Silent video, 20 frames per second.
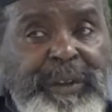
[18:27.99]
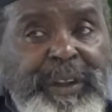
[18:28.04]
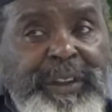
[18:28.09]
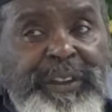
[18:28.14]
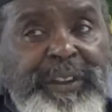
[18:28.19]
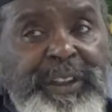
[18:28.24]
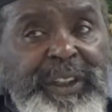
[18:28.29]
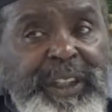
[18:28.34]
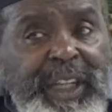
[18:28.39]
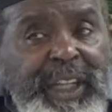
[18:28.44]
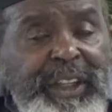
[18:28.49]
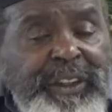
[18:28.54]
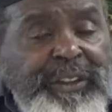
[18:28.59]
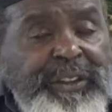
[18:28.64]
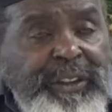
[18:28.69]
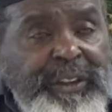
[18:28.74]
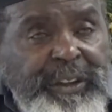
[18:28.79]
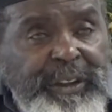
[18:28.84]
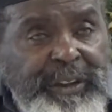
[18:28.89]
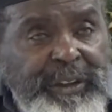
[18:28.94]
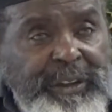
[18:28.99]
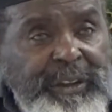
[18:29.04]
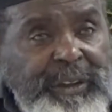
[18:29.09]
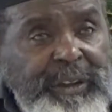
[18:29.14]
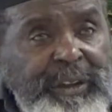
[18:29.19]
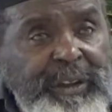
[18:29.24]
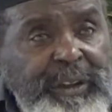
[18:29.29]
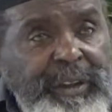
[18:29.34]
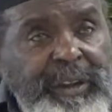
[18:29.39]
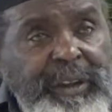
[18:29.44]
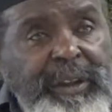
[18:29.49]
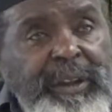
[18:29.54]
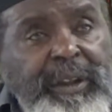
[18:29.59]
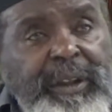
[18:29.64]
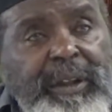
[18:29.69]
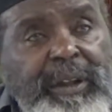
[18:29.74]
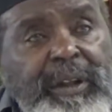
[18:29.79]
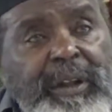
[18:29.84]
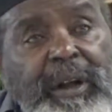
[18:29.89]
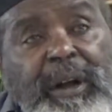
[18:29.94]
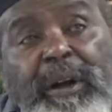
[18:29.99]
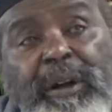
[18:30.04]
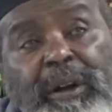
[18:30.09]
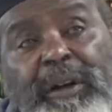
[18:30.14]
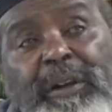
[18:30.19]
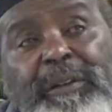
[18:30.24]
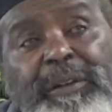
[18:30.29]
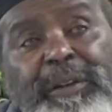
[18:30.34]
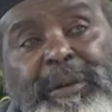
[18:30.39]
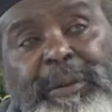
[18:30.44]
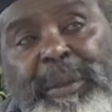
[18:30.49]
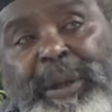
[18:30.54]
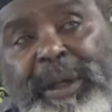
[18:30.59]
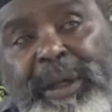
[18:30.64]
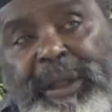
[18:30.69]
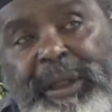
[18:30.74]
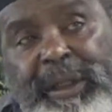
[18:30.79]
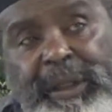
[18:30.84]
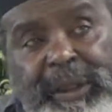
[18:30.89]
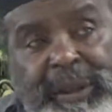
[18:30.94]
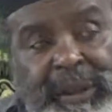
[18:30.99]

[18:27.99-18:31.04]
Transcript: Education all over America.